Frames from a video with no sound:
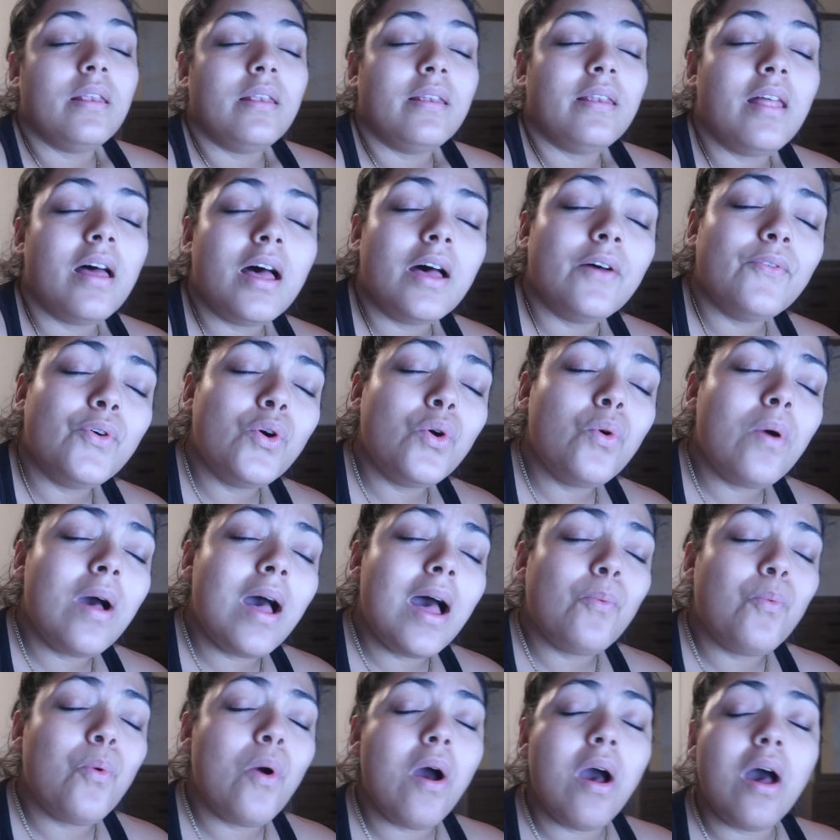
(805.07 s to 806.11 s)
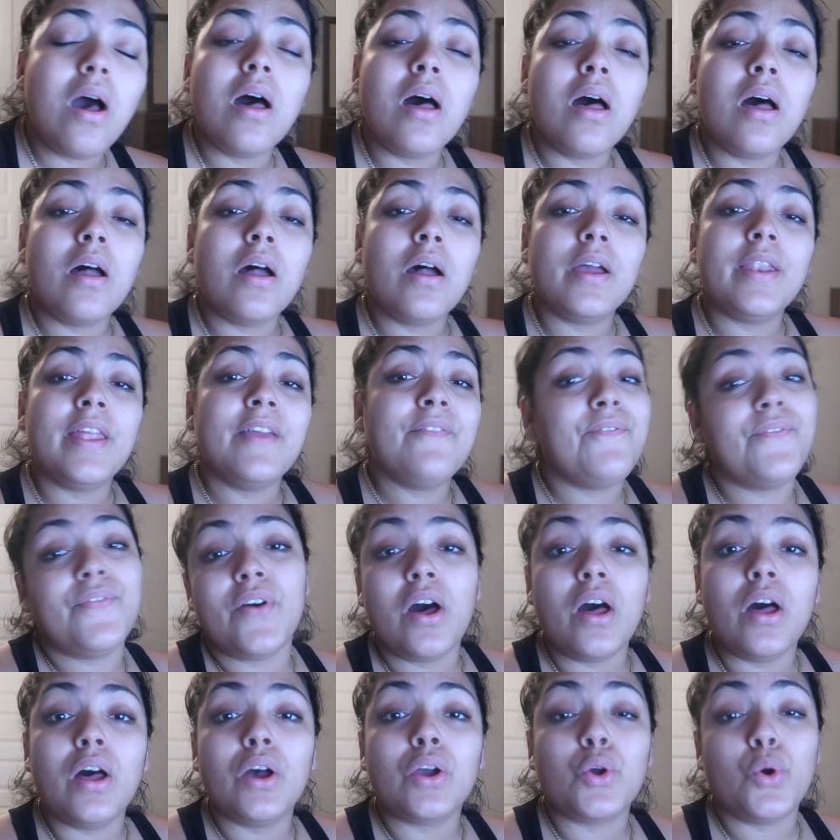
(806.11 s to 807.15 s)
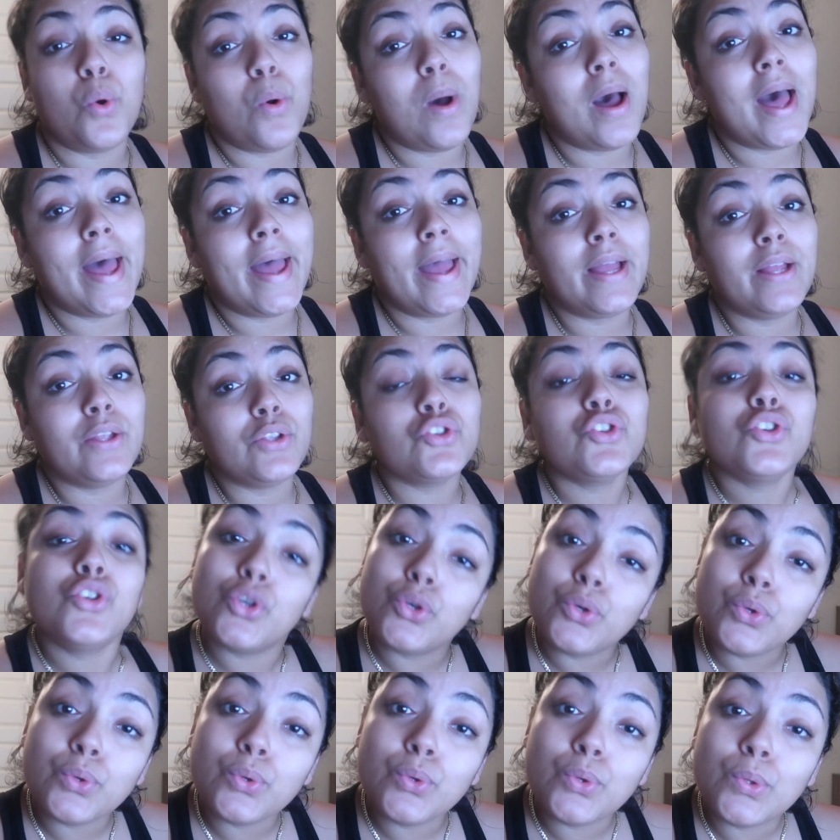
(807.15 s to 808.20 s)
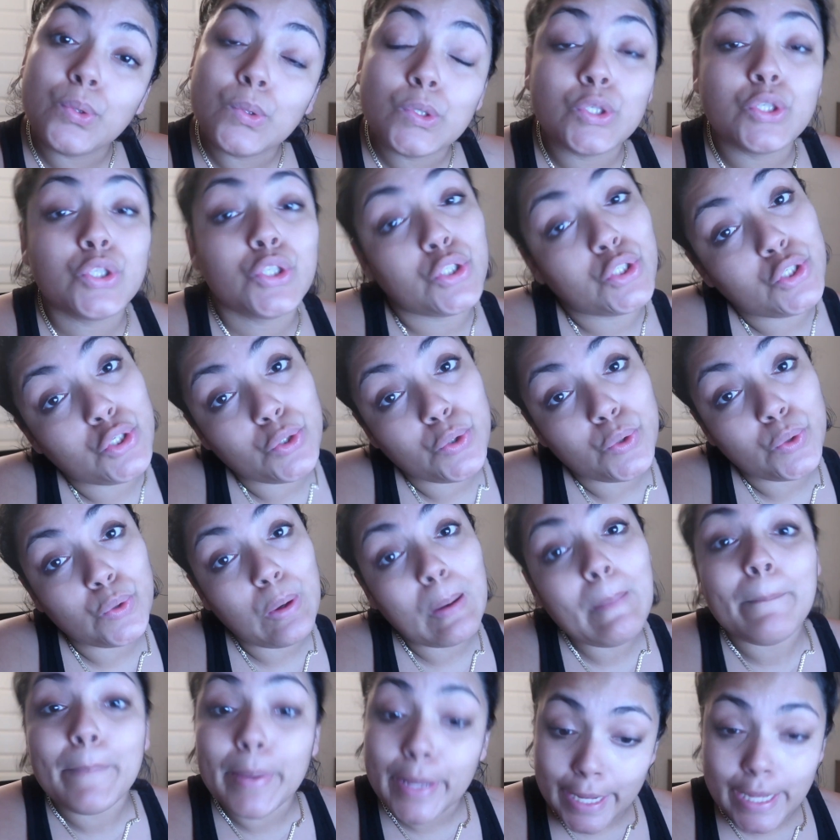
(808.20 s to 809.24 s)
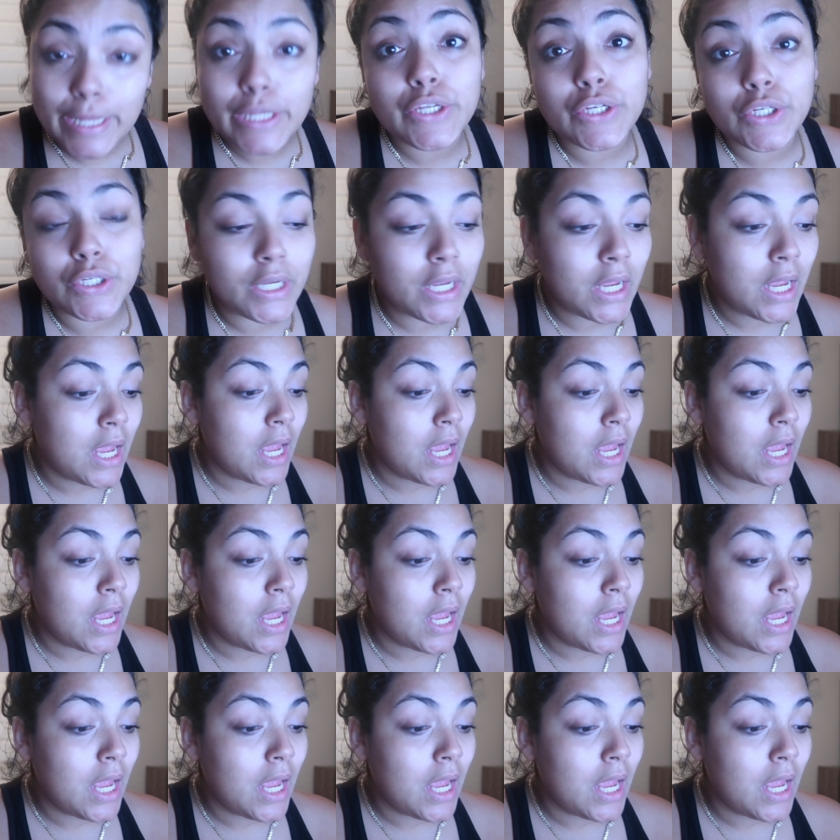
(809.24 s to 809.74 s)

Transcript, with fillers: Love who I want and fuck who I choose to, bitch.